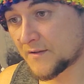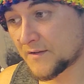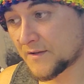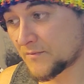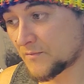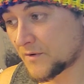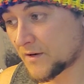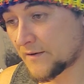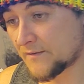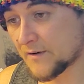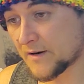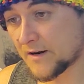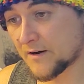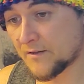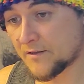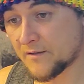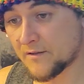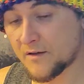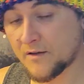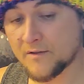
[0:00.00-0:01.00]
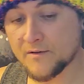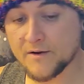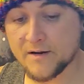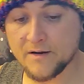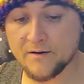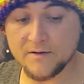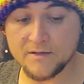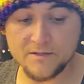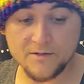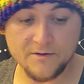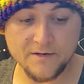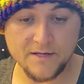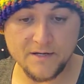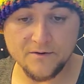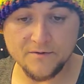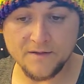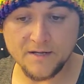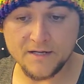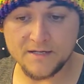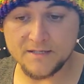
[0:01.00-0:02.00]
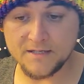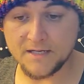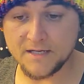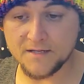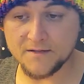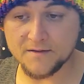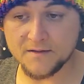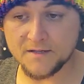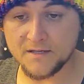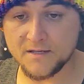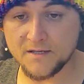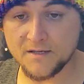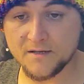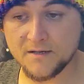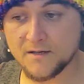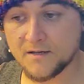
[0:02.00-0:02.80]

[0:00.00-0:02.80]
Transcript: then whatever other Aries are here that can take the